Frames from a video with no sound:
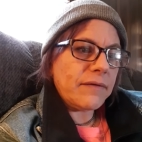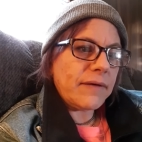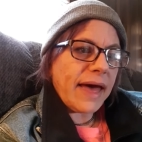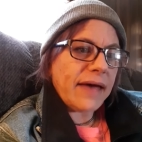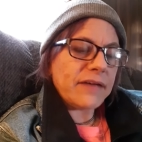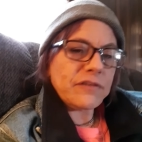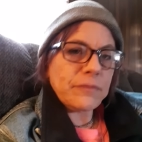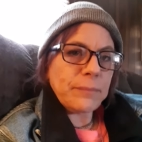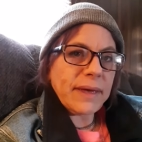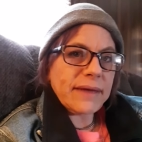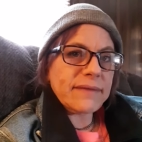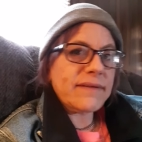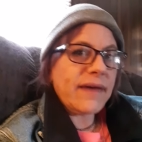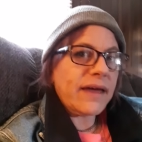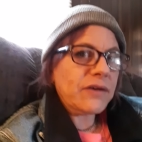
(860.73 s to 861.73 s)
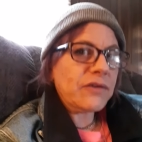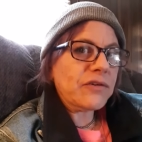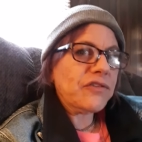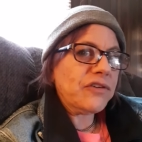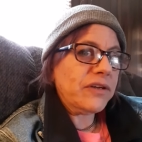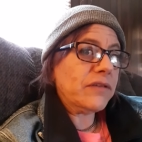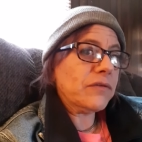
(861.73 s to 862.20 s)
aspect
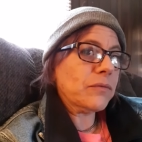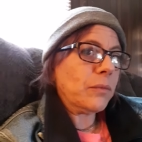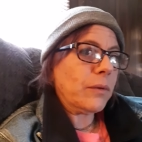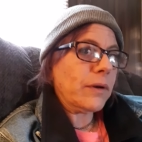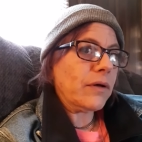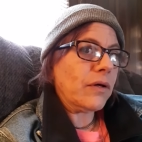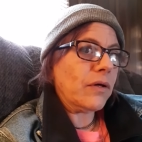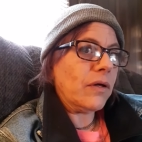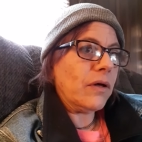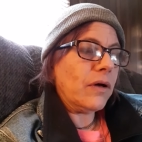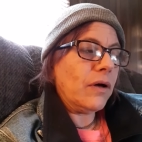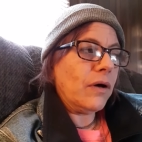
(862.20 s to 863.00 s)
energies will